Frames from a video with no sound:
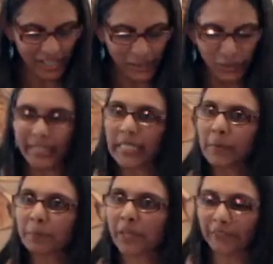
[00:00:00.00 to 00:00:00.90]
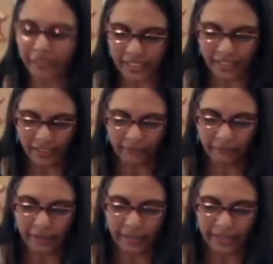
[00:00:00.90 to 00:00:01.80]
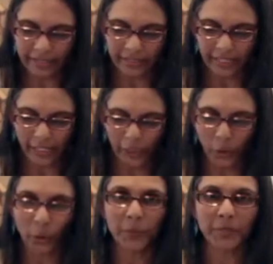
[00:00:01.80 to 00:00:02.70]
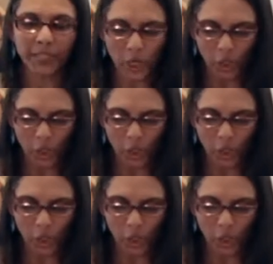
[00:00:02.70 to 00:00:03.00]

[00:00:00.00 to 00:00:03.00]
Do these perfect vermilion globes,